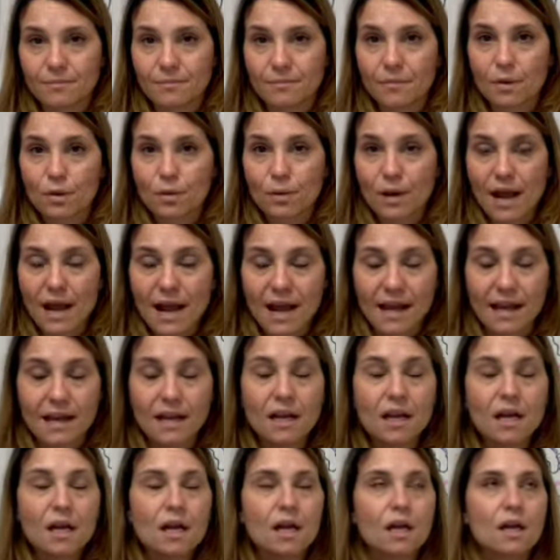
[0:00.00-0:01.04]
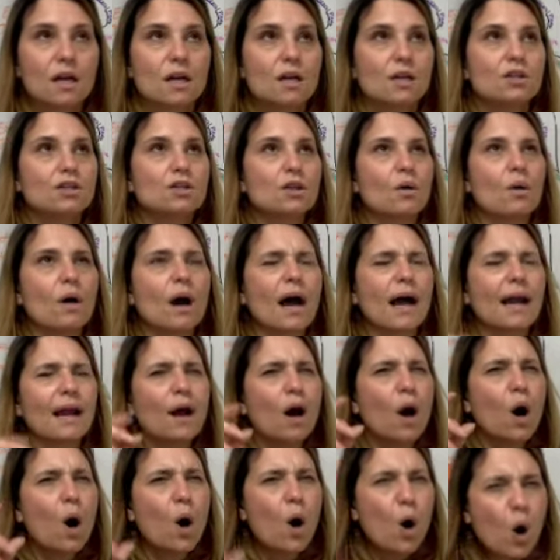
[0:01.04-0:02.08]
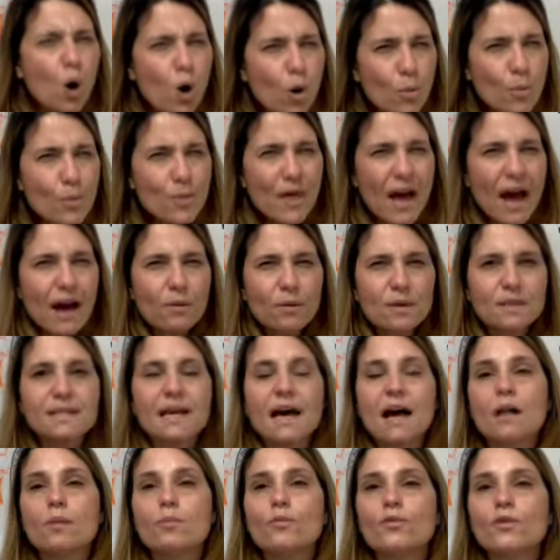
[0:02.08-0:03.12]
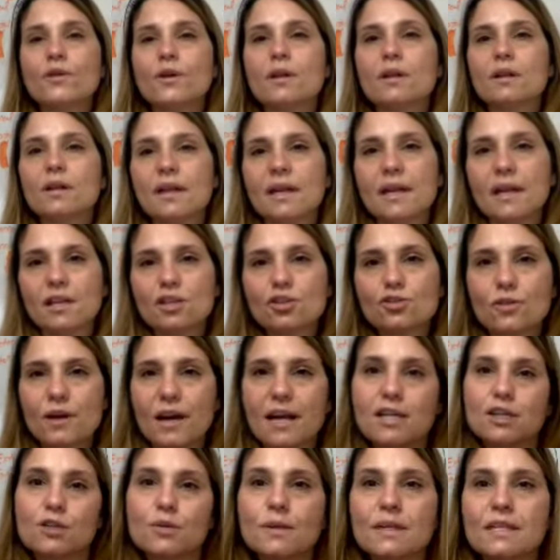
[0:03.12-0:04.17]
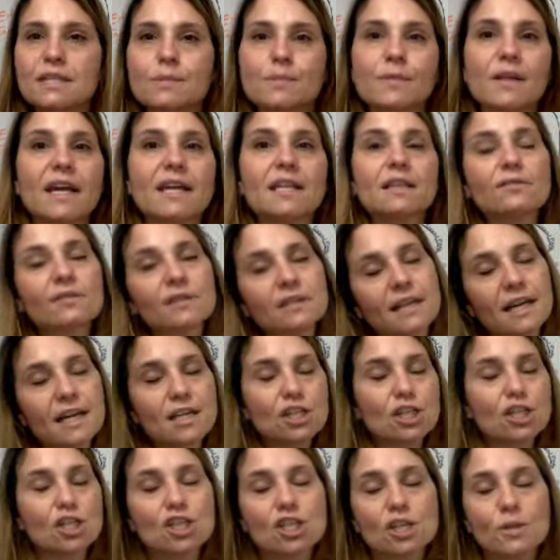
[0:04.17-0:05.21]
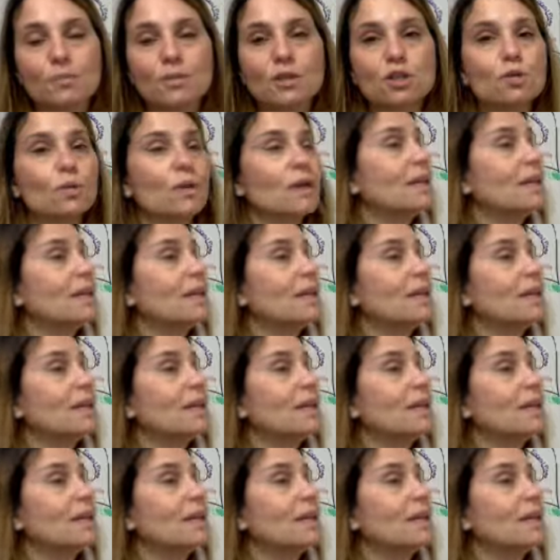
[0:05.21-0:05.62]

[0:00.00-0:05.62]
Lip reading: Okay? So I hope that was helpful in trying to explain the relationship between